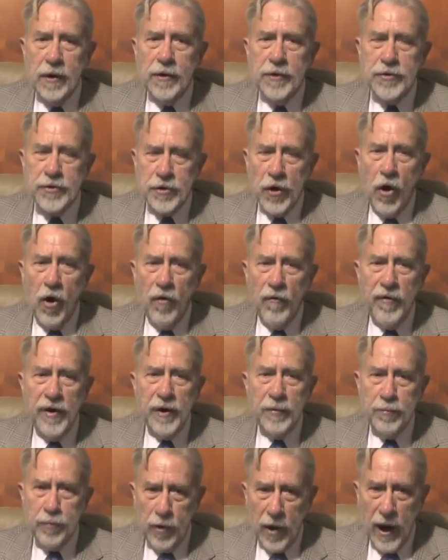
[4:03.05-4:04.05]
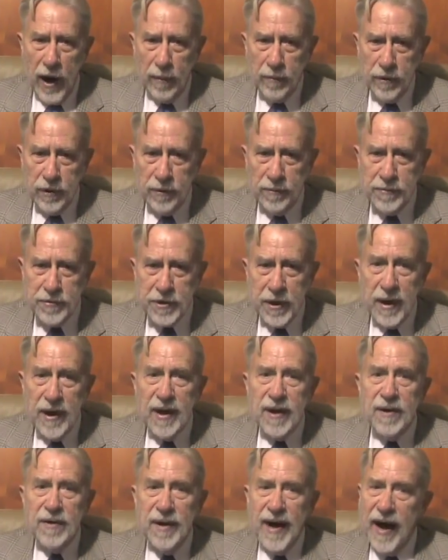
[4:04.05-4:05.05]
solving problems,
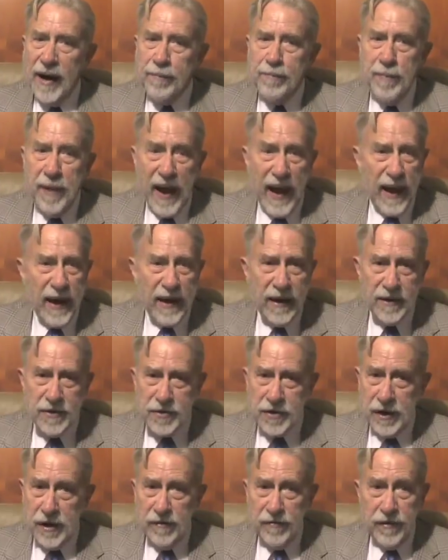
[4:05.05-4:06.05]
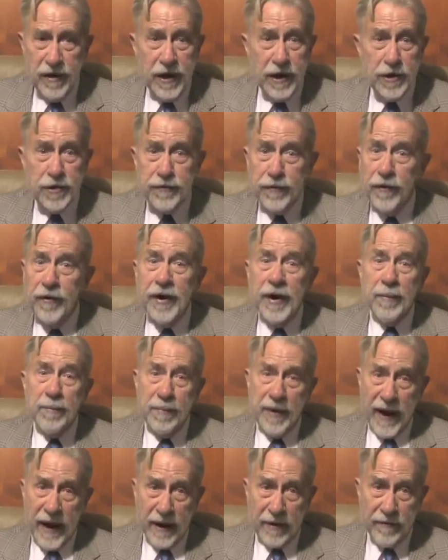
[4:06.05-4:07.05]
not padding CVs for
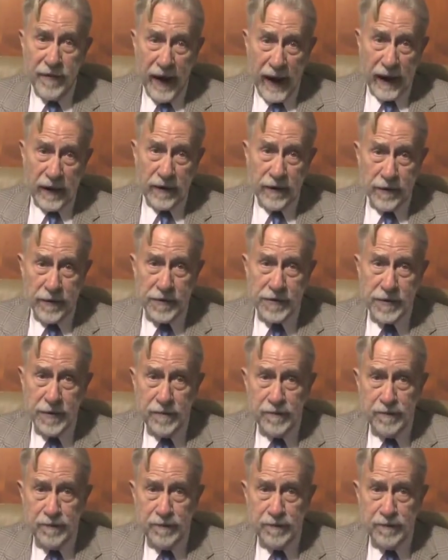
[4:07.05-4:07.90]
impact factors.